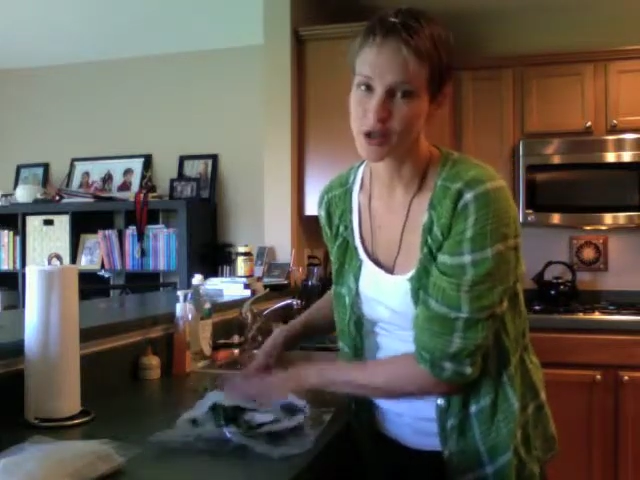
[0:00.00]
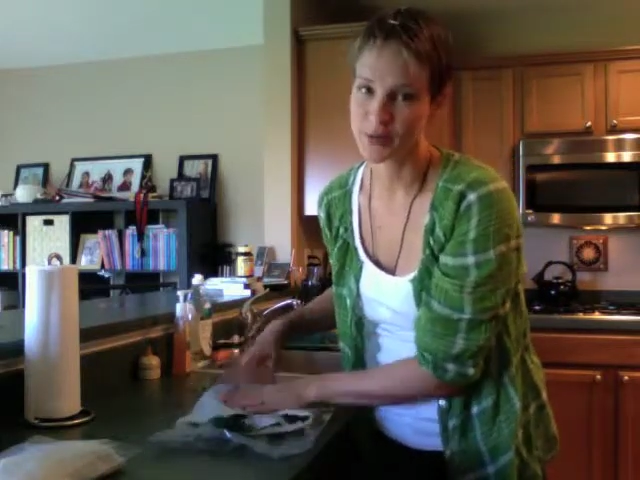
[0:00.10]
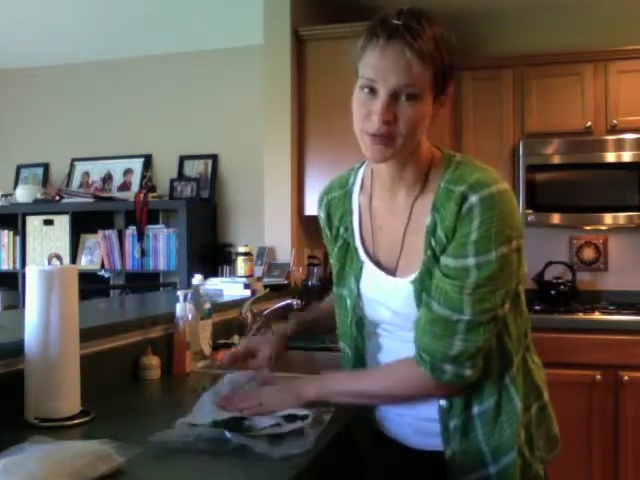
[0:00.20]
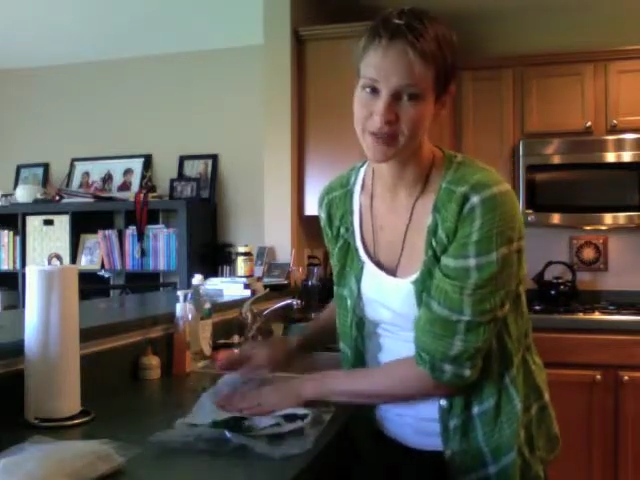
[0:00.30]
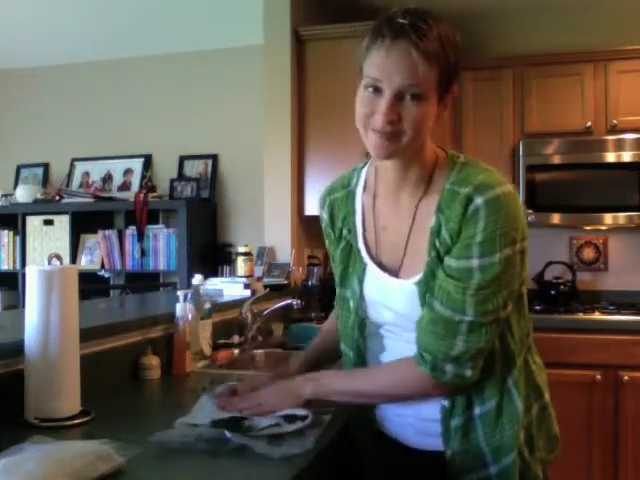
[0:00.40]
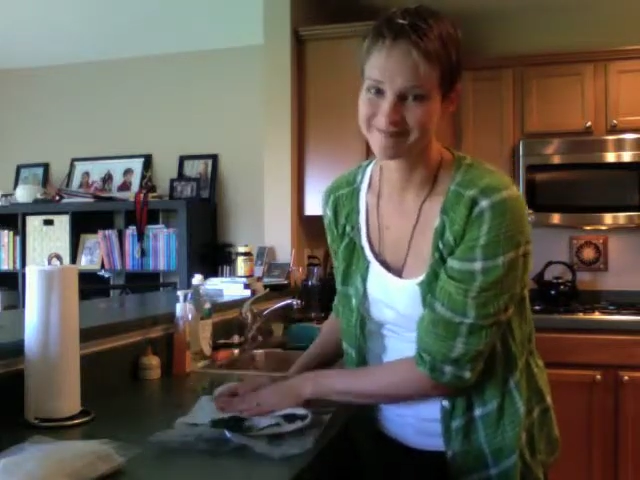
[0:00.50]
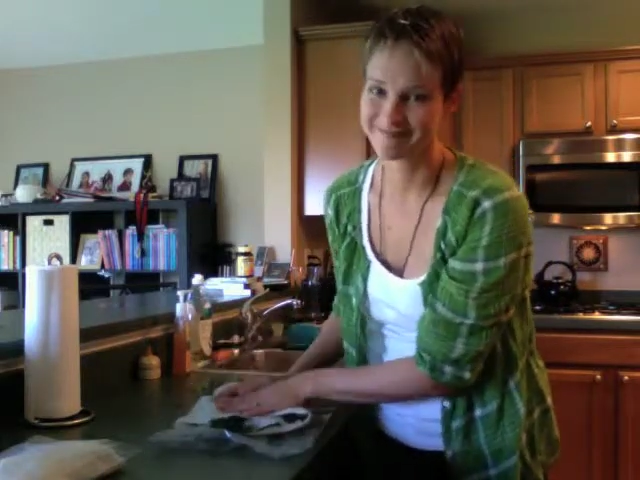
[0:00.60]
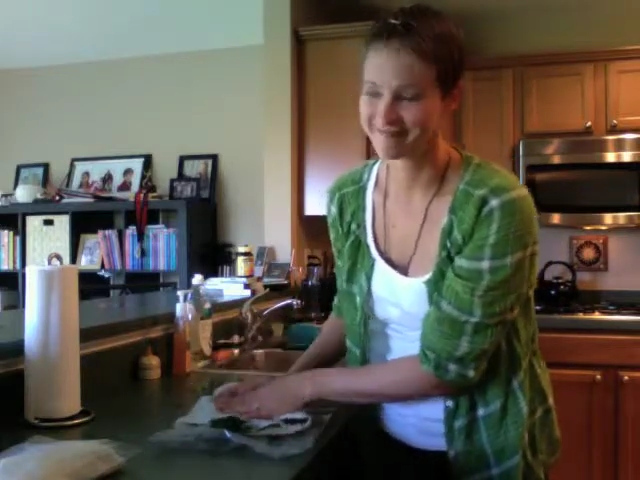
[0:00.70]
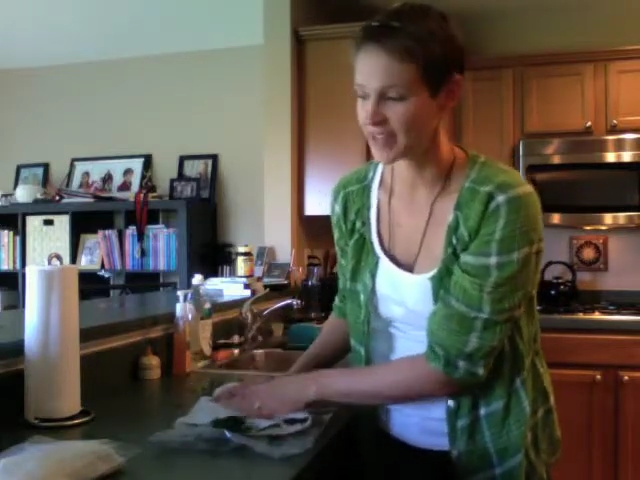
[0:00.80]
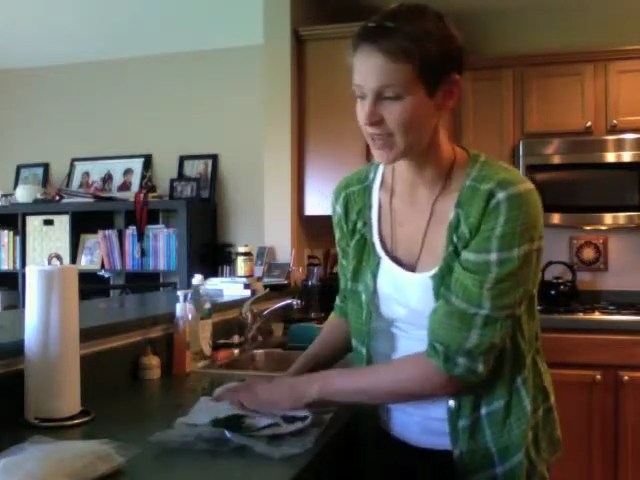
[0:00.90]
herbs,
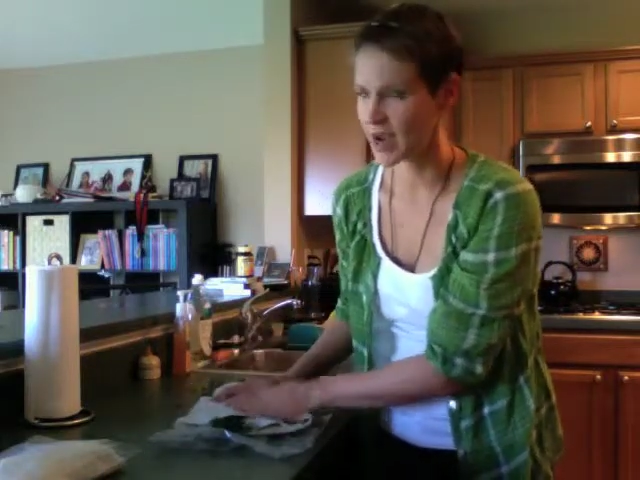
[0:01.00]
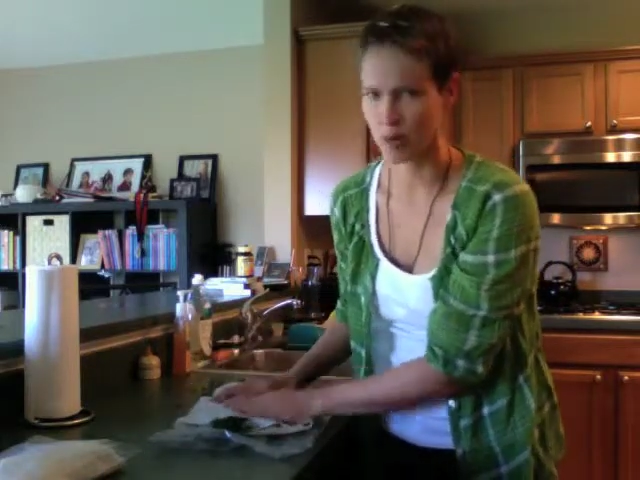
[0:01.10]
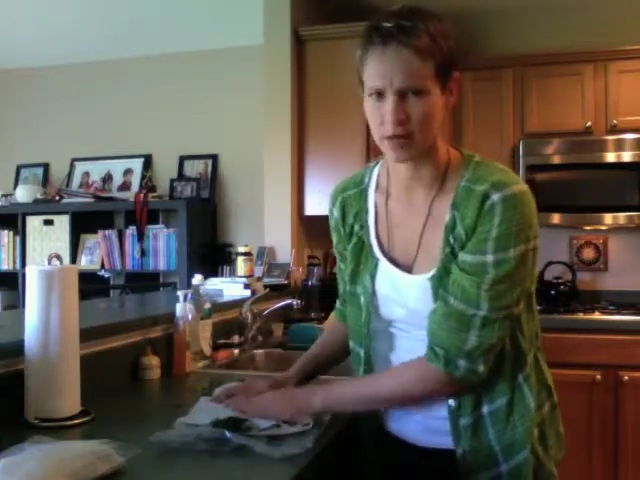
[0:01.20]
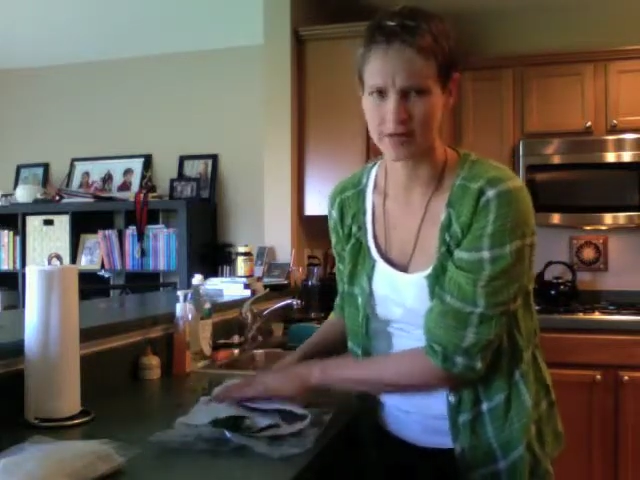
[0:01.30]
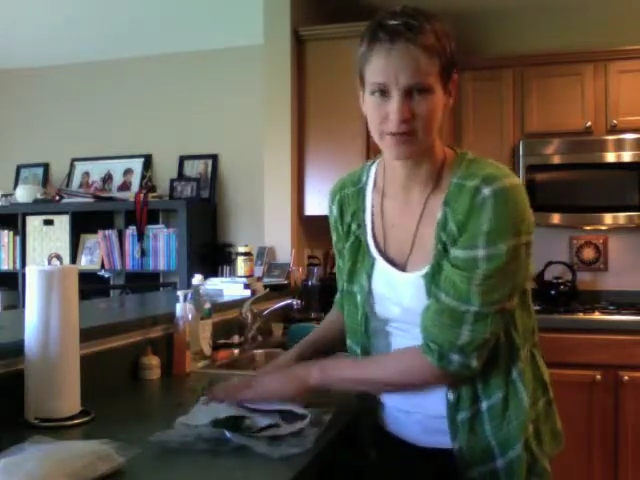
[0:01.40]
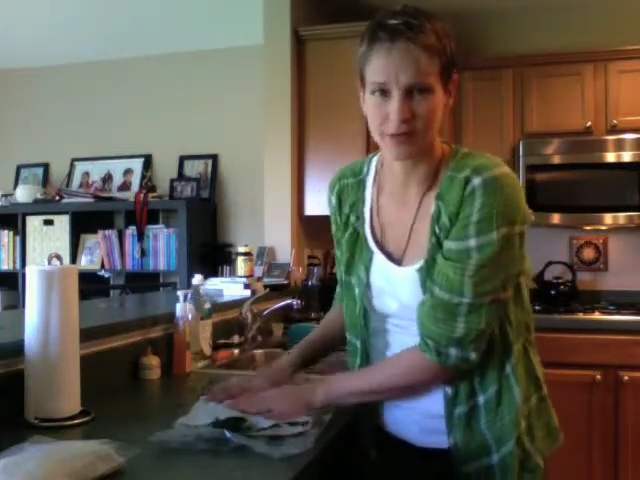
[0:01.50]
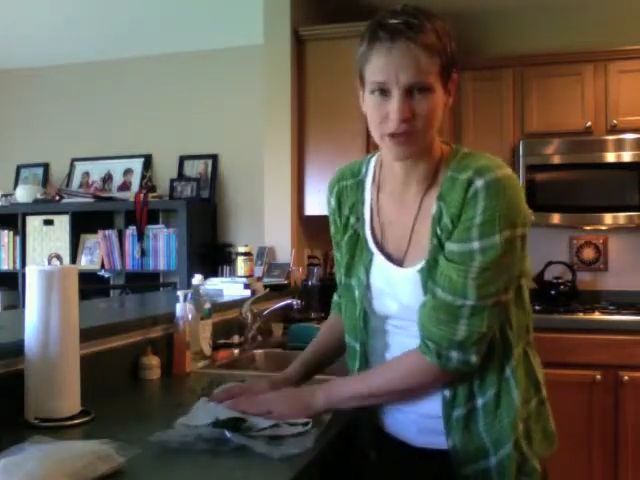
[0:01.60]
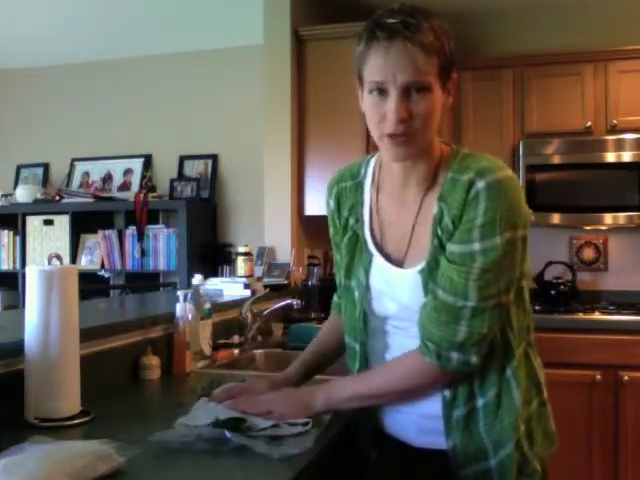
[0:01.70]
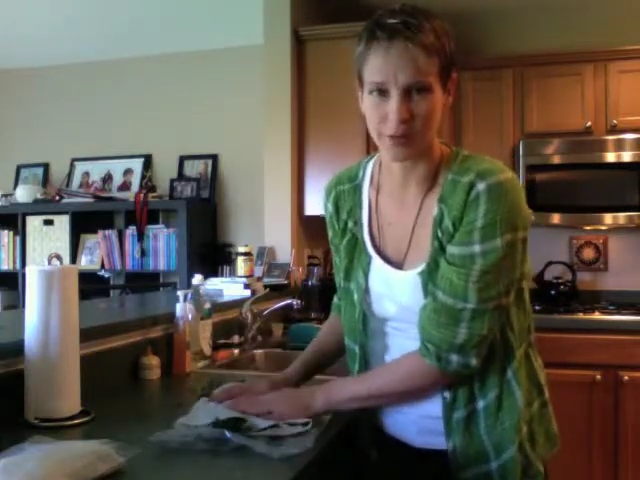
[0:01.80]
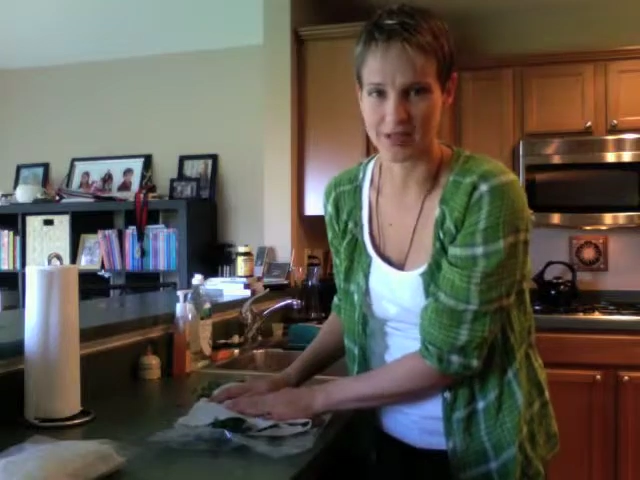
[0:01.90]
like I was for
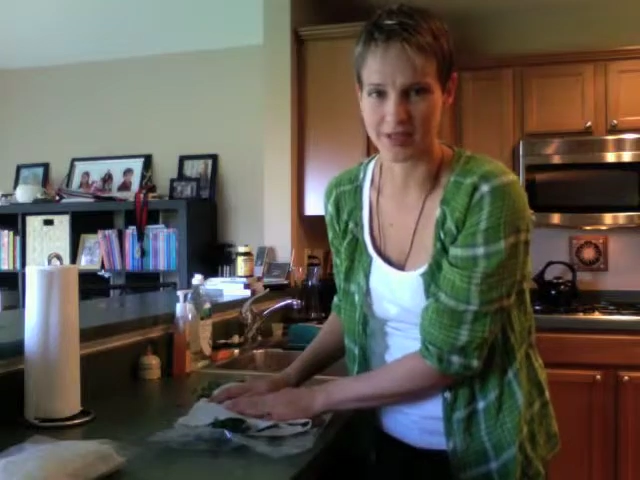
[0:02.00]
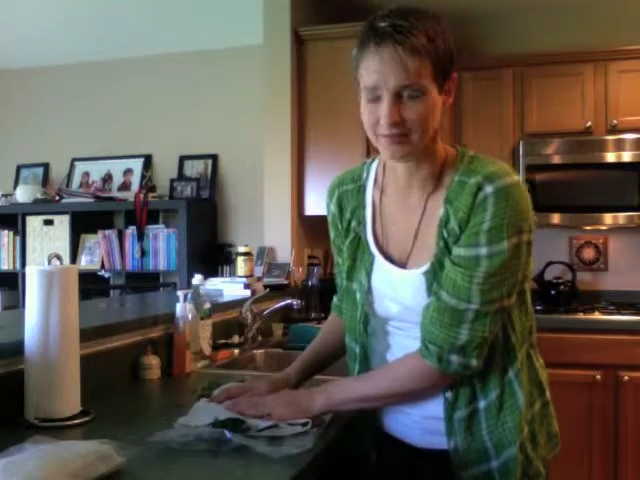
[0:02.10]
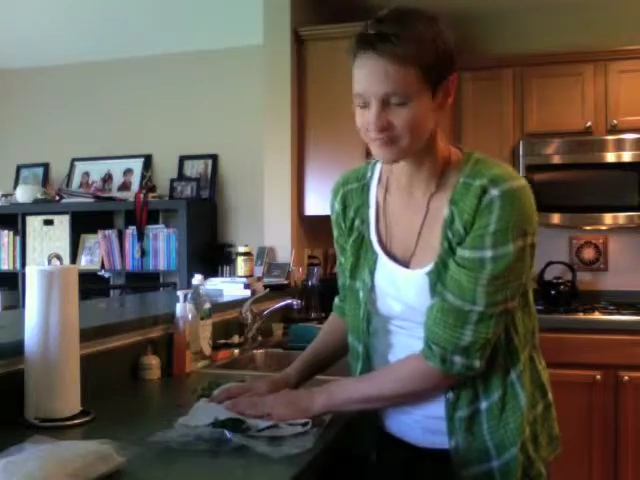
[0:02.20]
some reason.